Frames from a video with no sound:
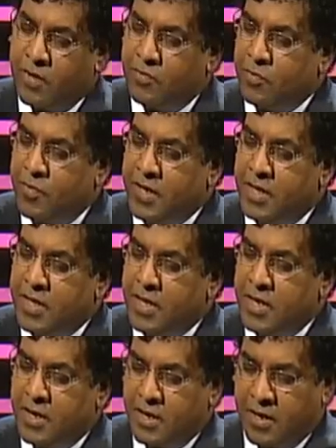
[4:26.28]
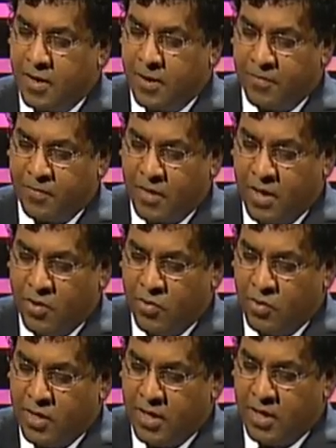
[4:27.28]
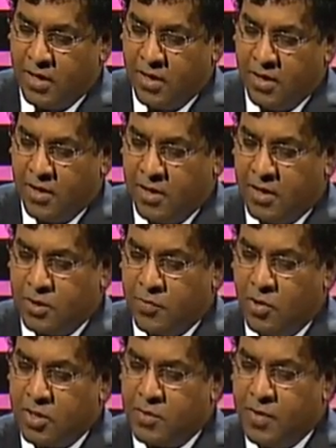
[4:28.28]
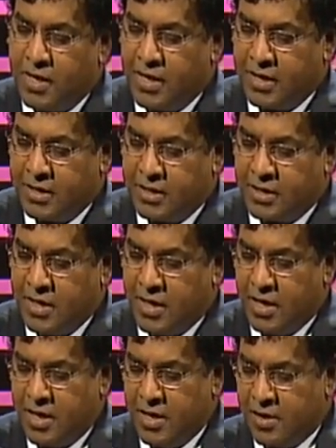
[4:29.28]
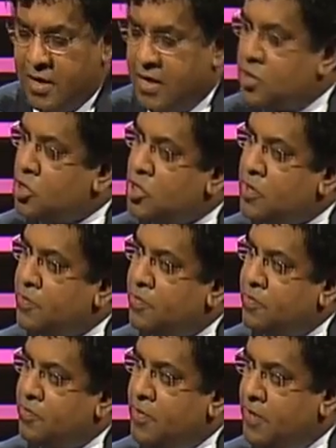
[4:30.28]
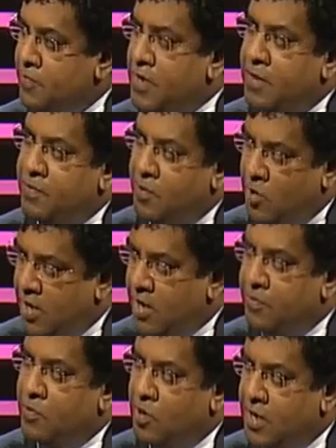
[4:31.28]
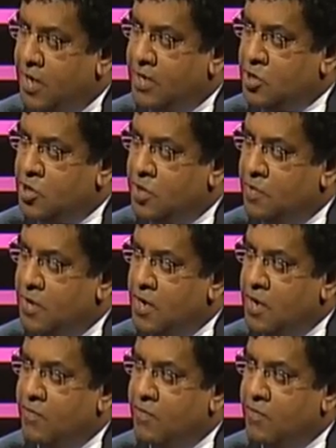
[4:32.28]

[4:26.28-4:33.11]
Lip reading: would be the the responsibilities in a relationship between employer and employee relationship?